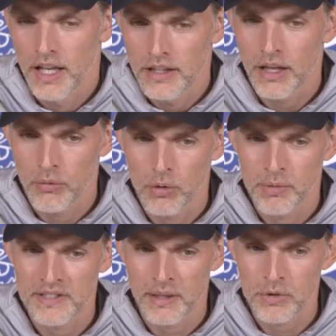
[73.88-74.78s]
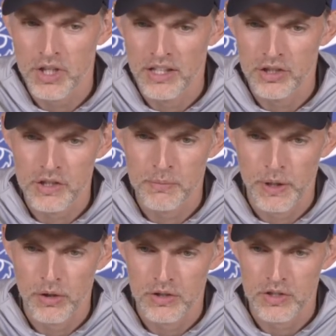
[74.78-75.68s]
there will be some changes
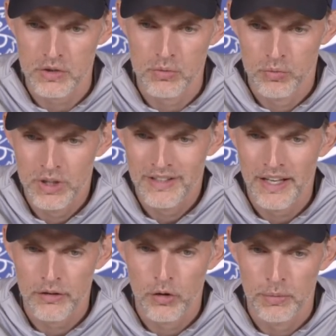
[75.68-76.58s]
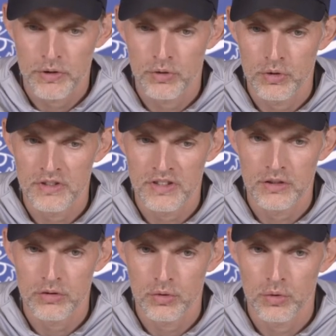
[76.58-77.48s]
because we take the opportunity
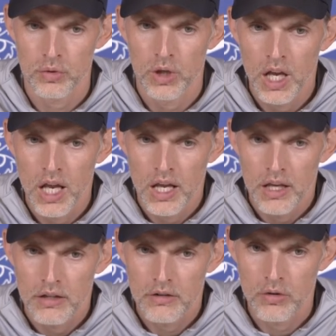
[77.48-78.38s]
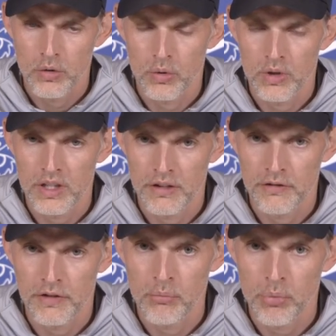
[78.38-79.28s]
to
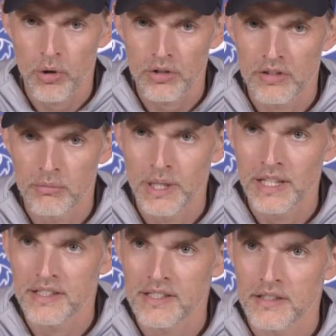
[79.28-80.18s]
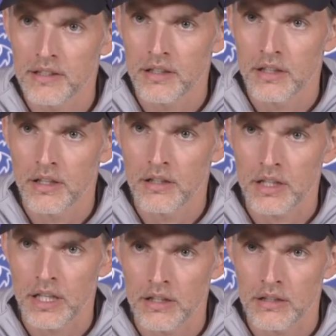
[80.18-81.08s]
give important minutes and
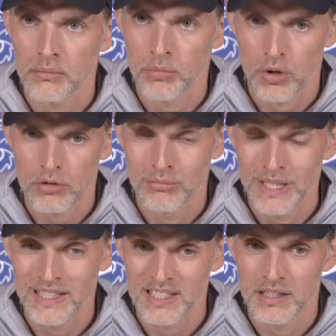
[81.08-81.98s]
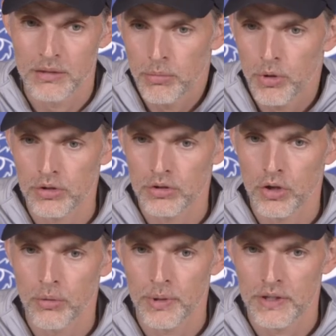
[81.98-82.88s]
important minutes in important
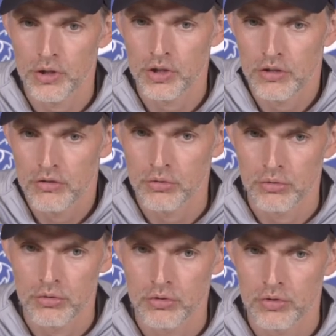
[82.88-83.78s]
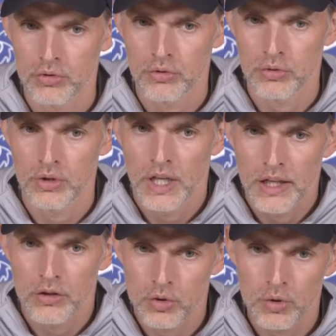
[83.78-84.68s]
competition to
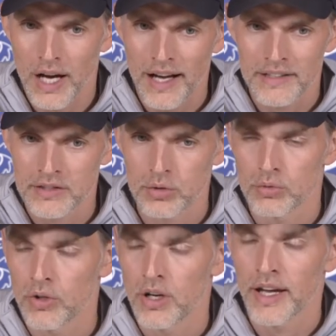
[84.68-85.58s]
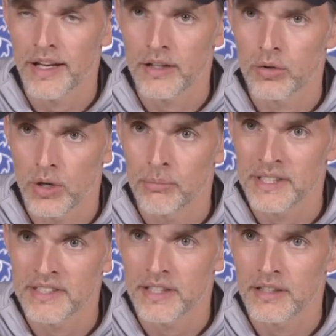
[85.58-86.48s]
guys who are
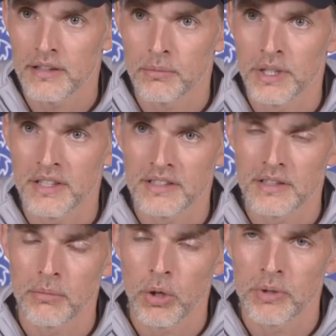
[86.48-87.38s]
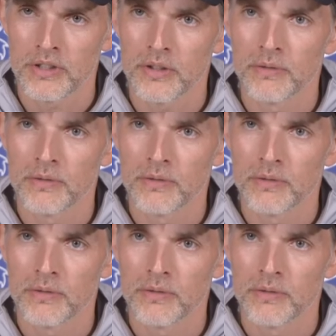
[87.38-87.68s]
missing the minutes in the moment.